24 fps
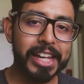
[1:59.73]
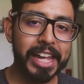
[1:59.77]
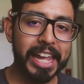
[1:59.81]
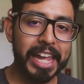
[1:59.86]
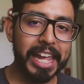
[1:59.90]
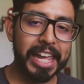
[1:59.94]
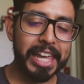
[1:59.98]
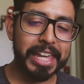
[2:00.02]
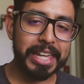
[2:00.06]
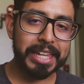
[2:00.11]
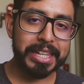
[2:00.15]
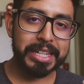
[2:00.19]

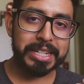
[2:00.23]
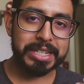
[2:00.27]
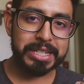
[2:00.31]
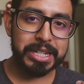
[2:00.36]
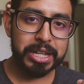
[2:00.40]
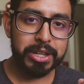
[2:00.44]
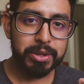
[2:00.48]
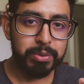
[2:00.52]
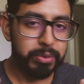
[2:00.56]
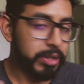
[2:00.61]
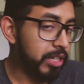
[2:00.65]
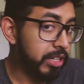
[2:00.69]
and
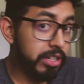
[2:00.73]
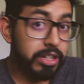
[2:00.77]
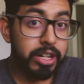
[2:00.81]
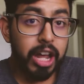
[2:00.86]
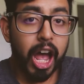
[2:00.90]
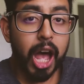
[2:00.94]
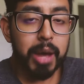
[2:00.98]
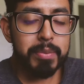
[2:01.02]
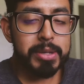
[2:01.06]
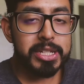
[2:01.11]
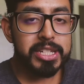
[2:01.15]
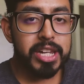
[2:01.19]
we did a
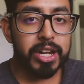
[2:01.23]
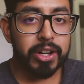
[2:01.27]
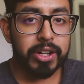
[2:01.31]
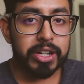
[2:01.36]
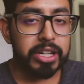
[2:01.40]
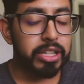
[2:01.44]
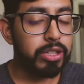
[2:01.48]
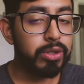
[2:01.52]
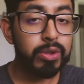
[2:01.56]
commentary.